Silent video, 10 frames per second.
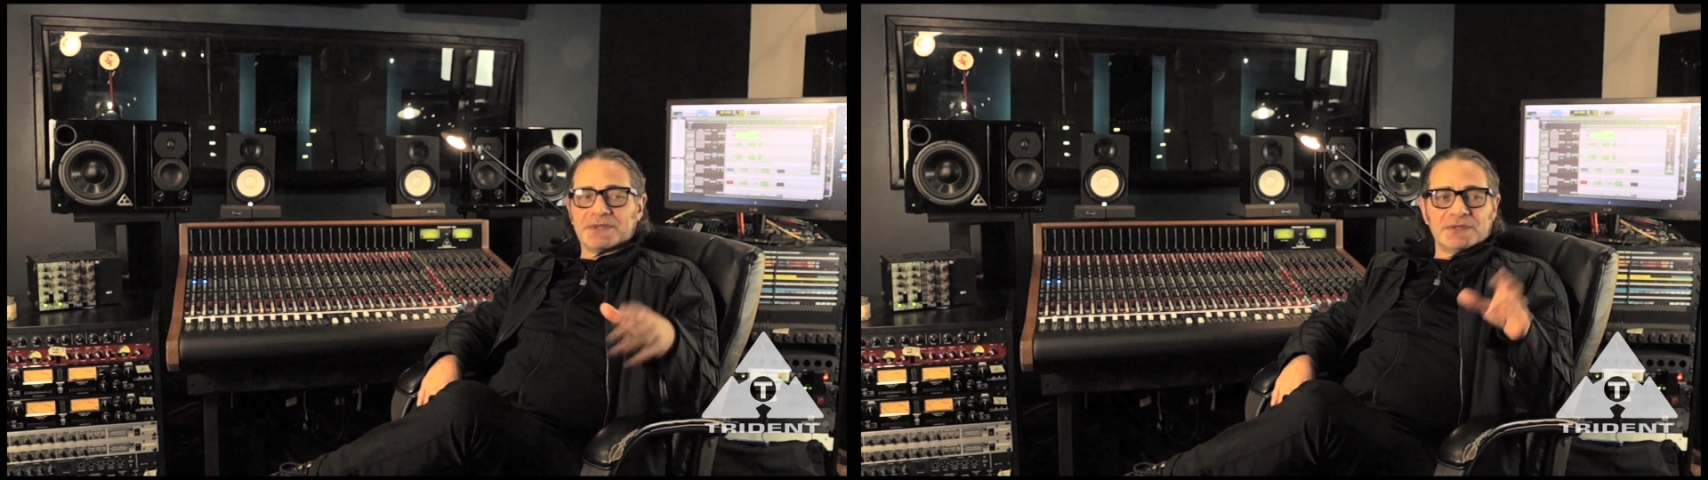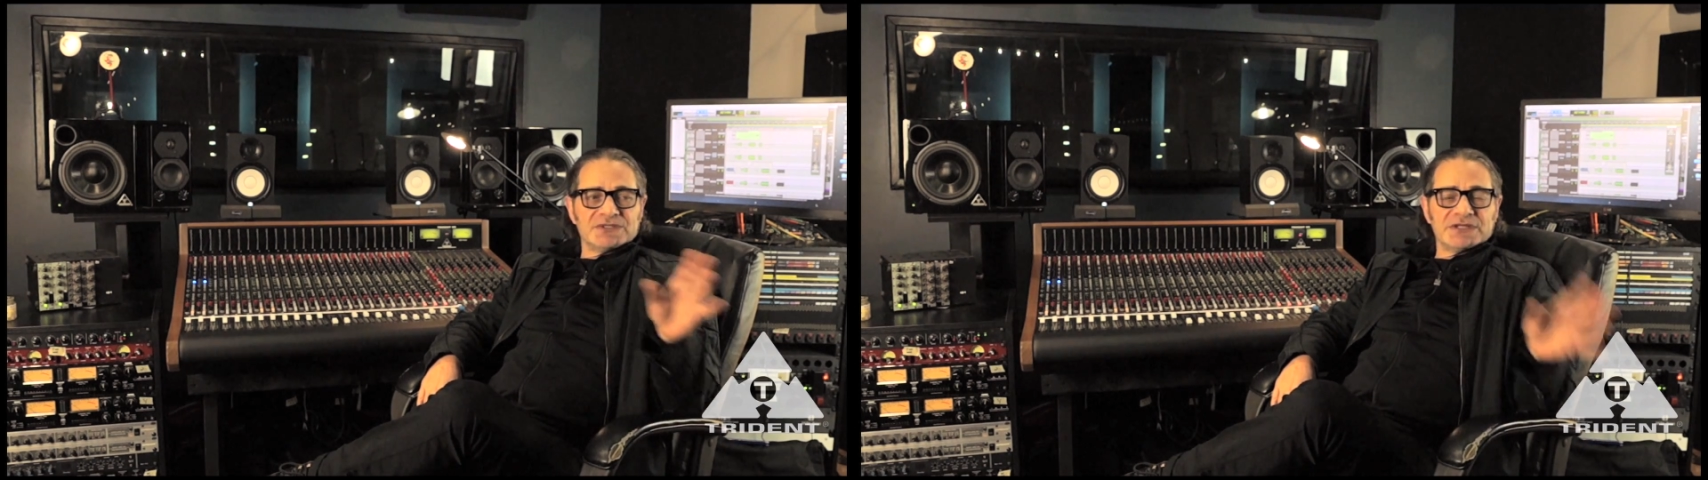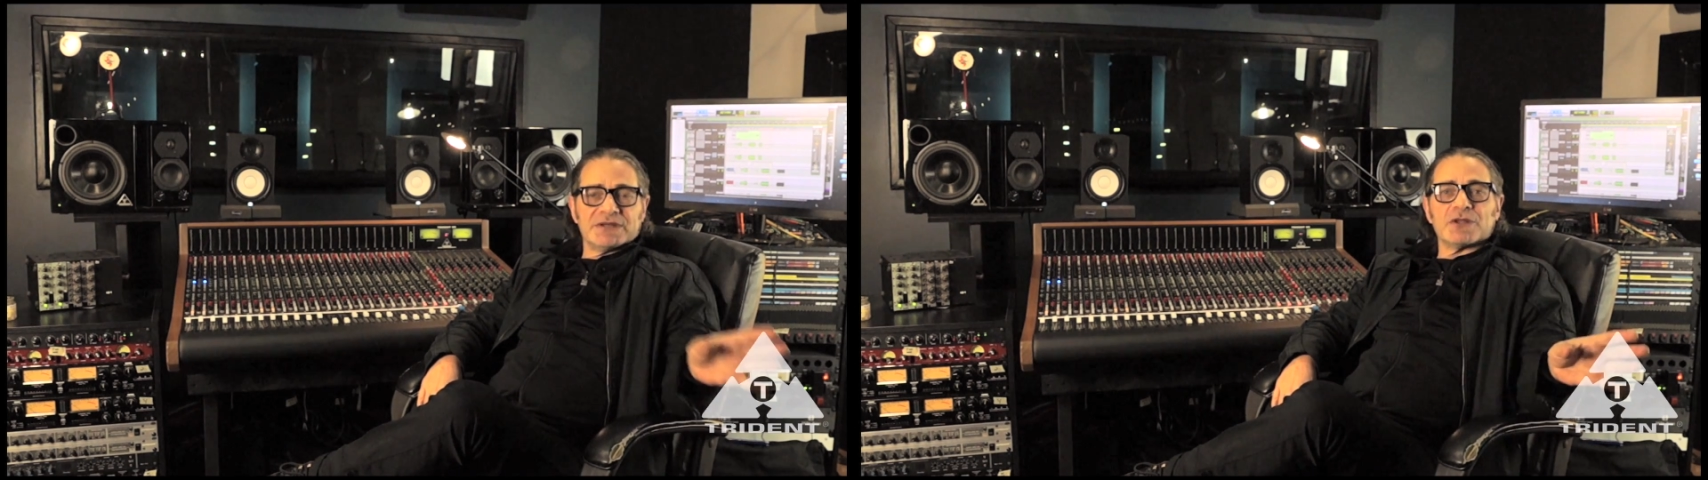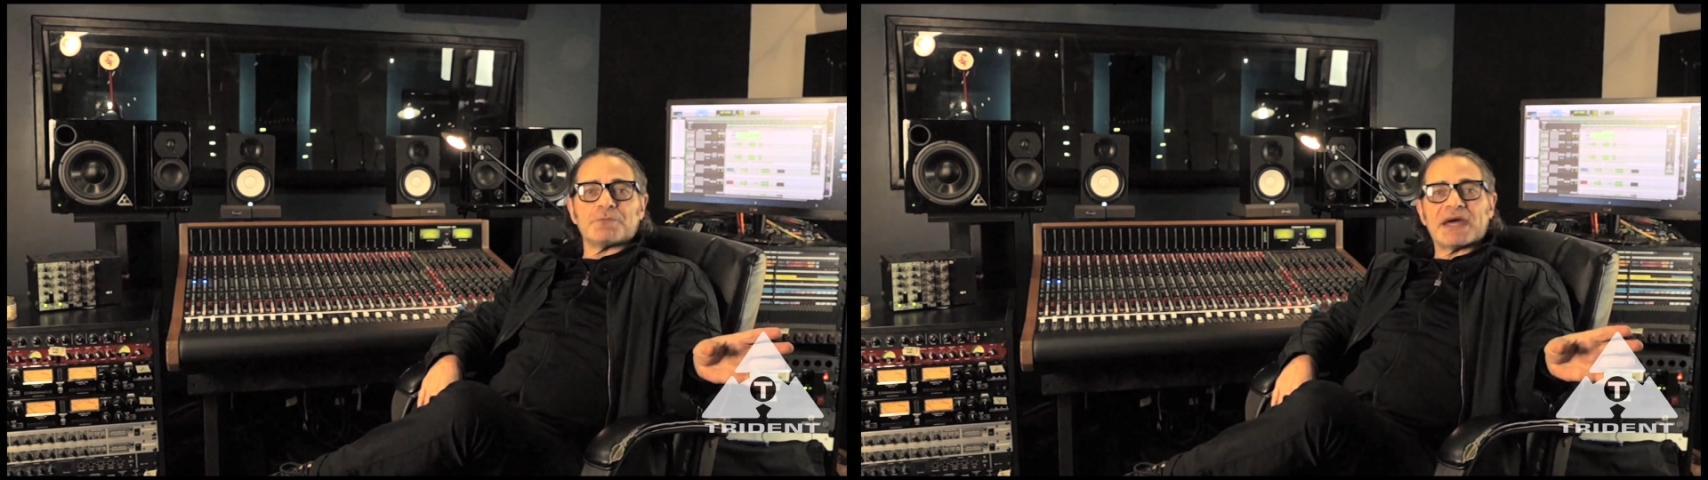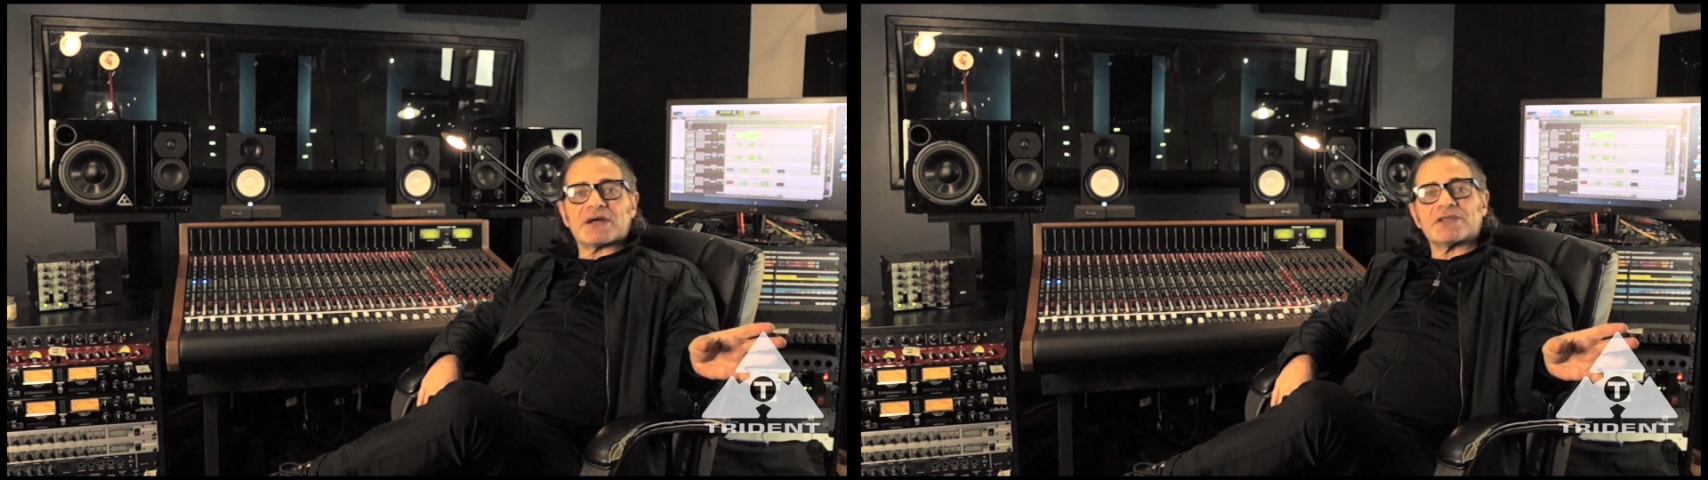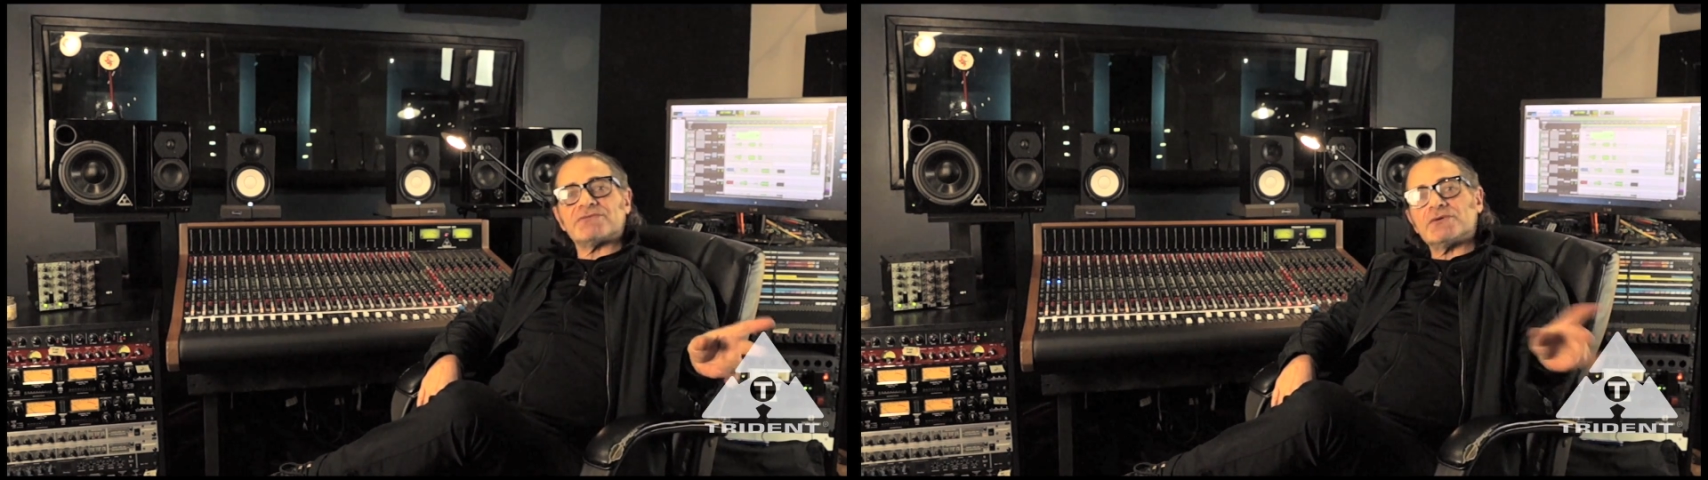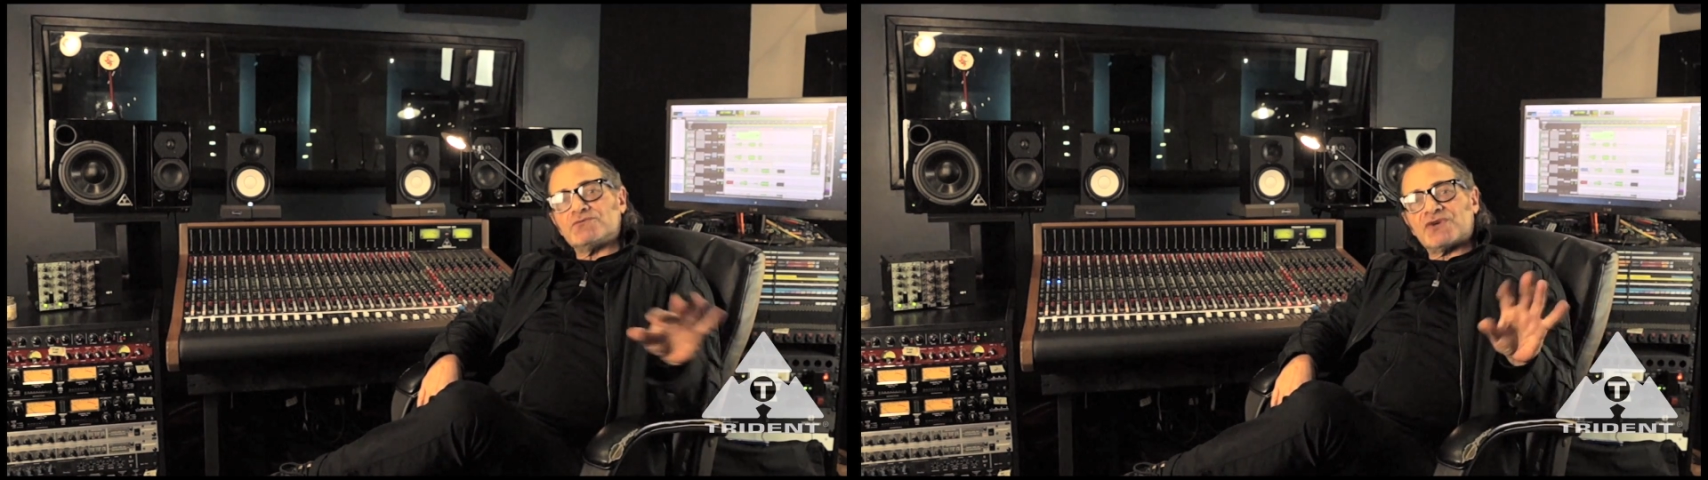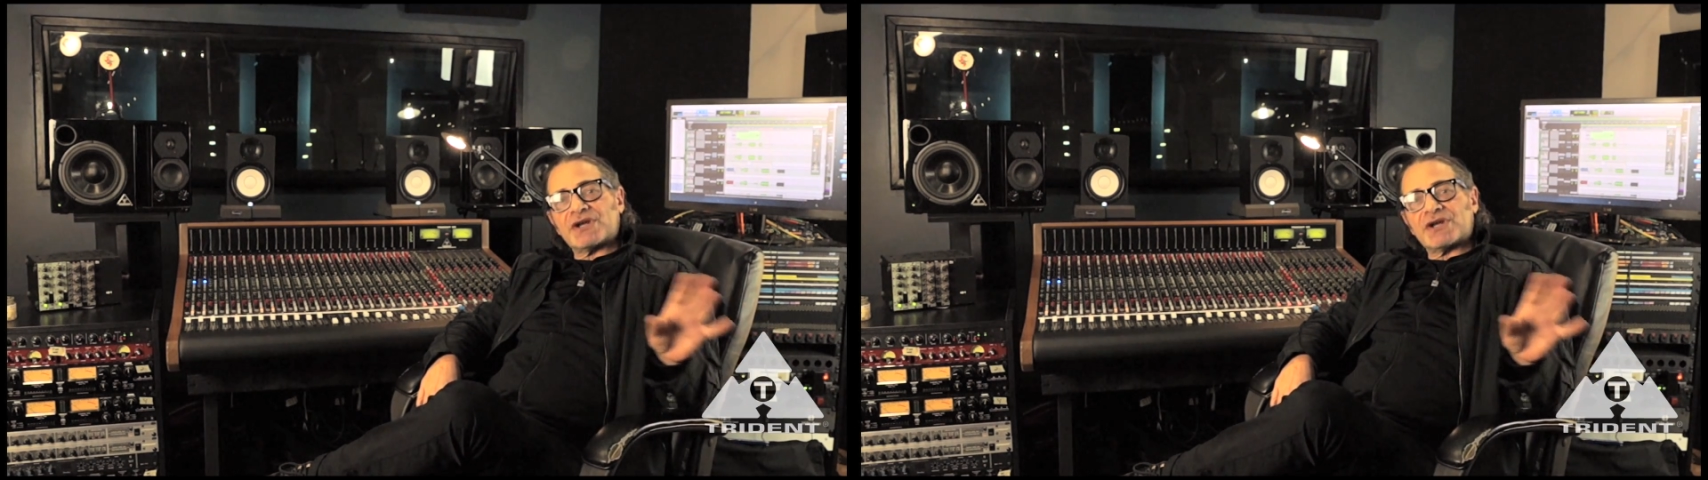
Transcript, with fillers: you know, sitting at the back of the room,